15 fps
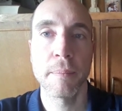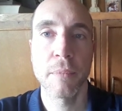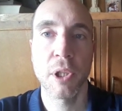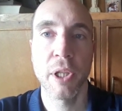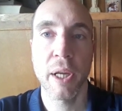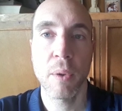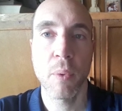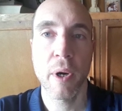
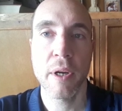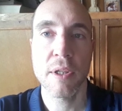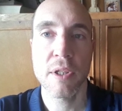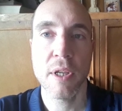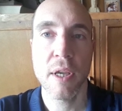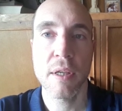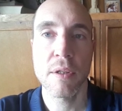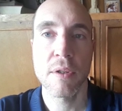Click where it
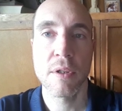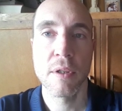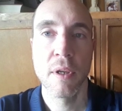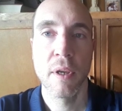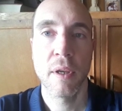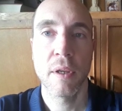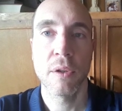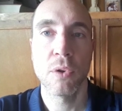says
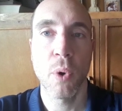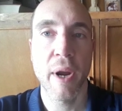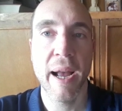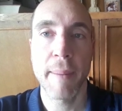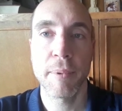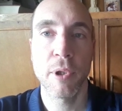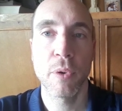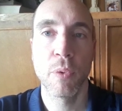your
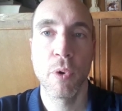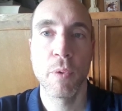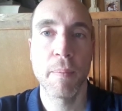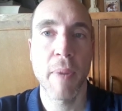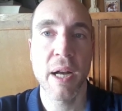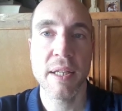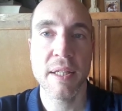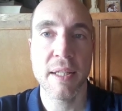
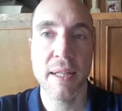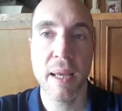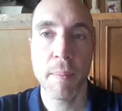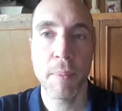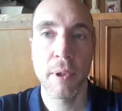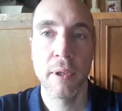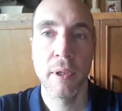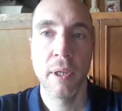haplogroup by
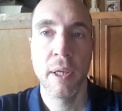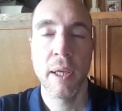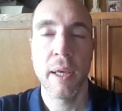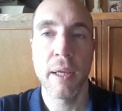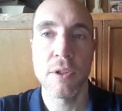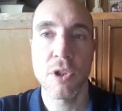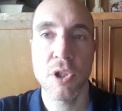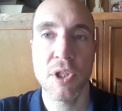SNP
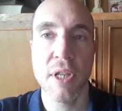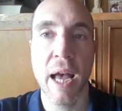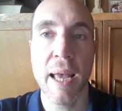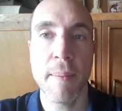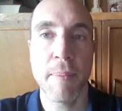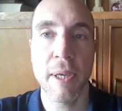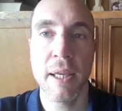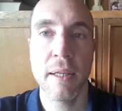and just
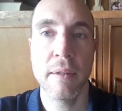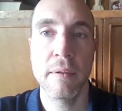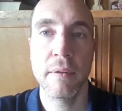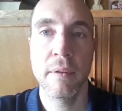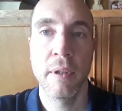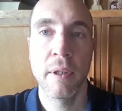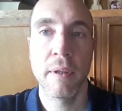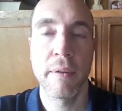type
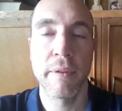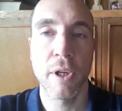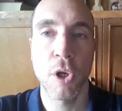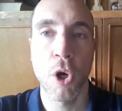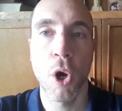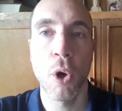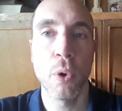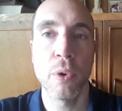in the
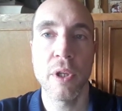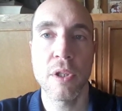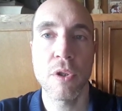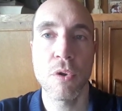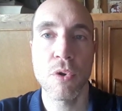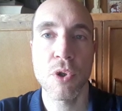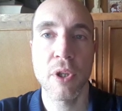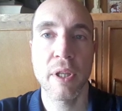code. It's
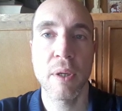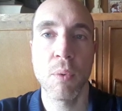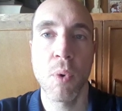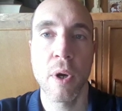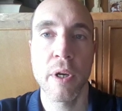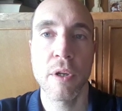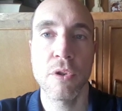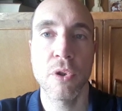usually
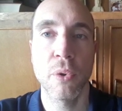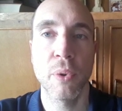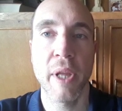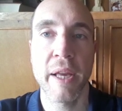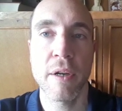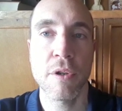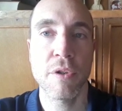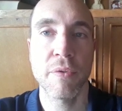one or two
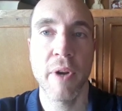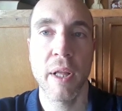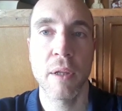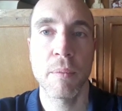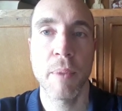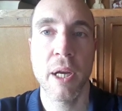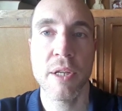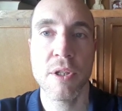letters
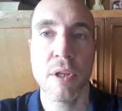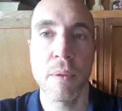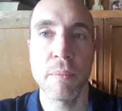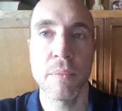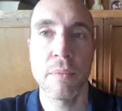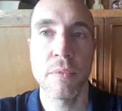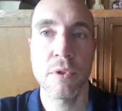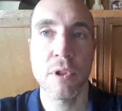followed by
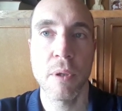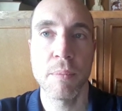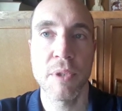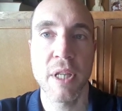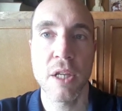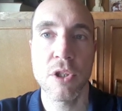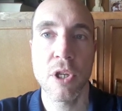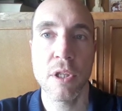some
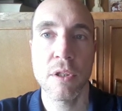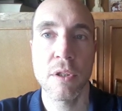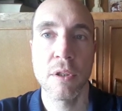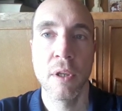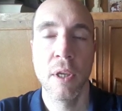digits.